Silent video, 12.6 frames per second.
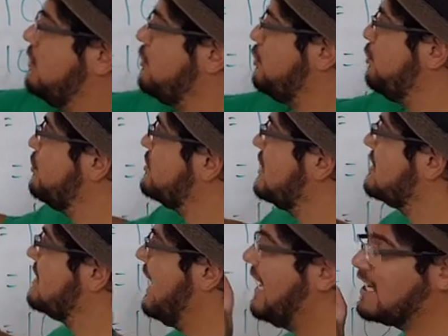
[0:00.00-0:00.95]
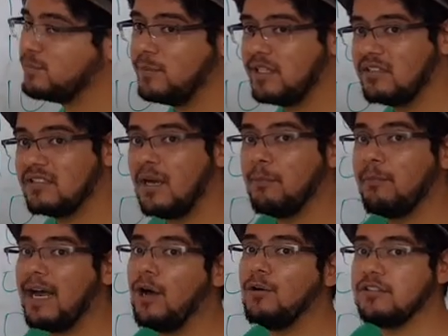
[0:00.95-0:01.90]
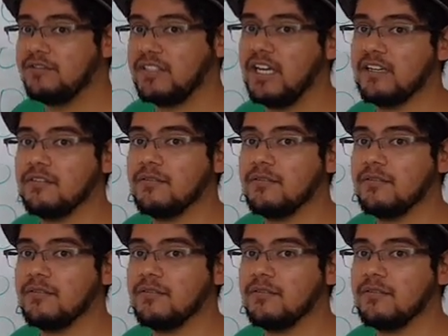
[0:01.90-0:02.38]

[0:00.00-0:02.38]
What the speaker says: using the exponents and powers of 10.